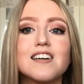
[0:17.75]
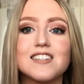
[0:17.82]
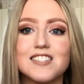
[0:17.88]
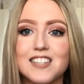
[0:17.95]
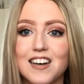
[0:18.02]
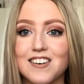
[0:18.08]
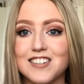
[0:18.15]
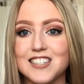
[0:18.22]

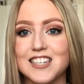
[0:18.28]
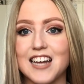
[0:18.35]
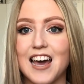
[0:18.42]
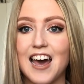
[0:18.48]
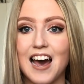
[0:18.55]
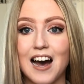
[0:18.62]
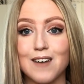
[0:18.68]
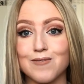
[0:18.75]
So
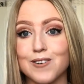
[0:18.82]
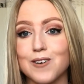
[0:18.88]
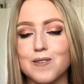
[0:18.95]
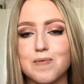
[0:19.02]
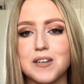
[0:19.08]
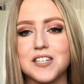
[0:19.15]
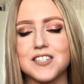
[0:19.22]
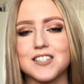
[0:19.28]
today I'm going to
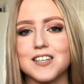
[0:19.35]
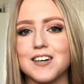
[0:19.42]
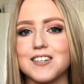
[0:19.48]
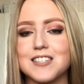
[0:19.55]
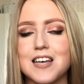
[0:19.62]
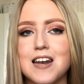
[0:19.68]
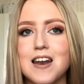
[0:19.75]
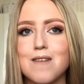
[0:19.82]
be
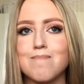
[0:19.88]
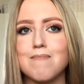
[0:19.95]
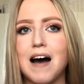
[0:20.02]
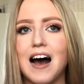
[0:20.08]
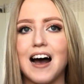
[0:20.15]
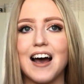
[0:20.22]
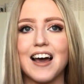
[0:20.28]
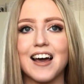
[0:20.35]
discussing
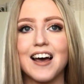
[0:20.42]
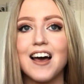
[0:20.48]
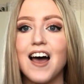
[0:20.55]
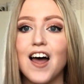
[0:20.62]
my